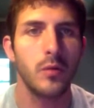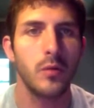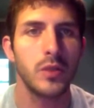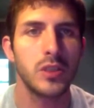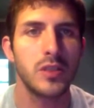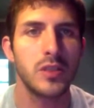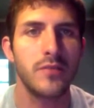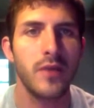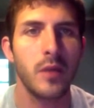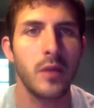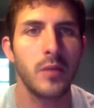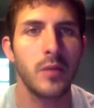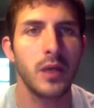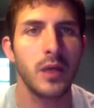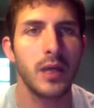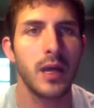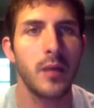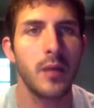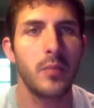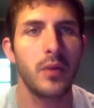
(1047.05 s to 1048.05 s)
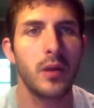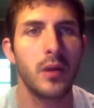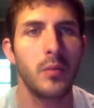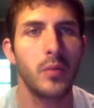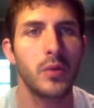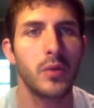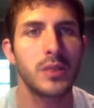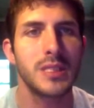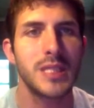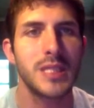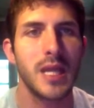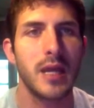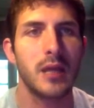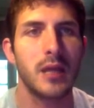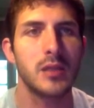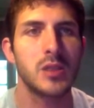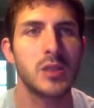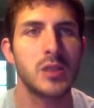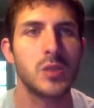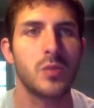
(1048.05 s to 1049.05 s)
which the family kept on a book
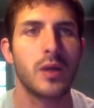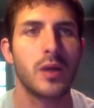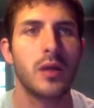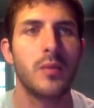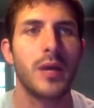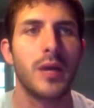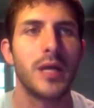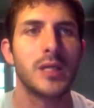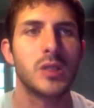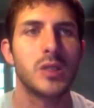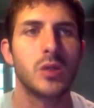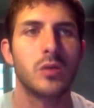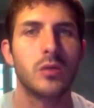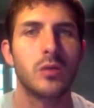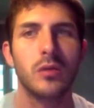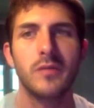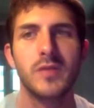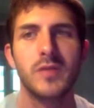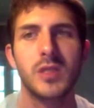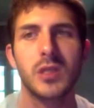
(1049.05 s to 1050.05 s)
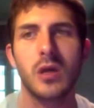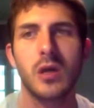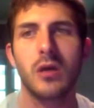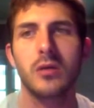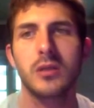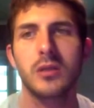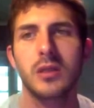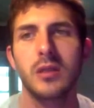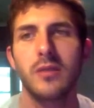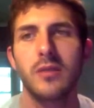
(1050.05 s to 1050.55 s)
stand surrounded by a circle of salt.